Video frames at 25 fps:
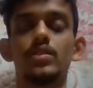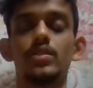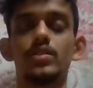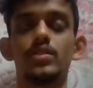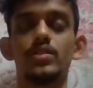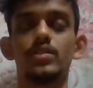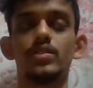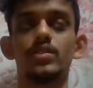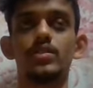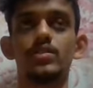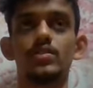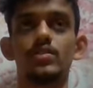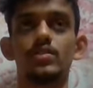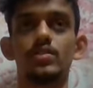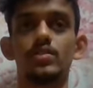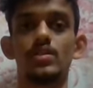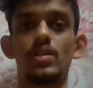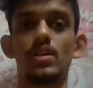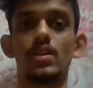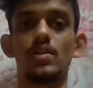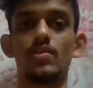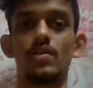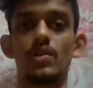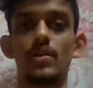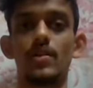In
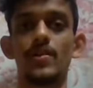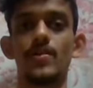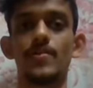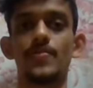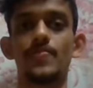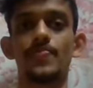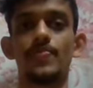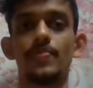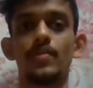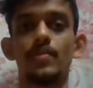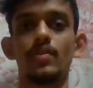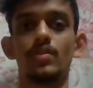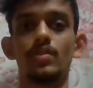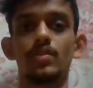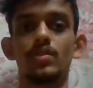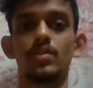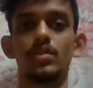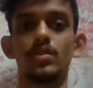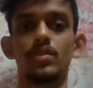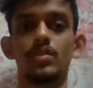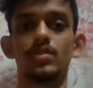Java, a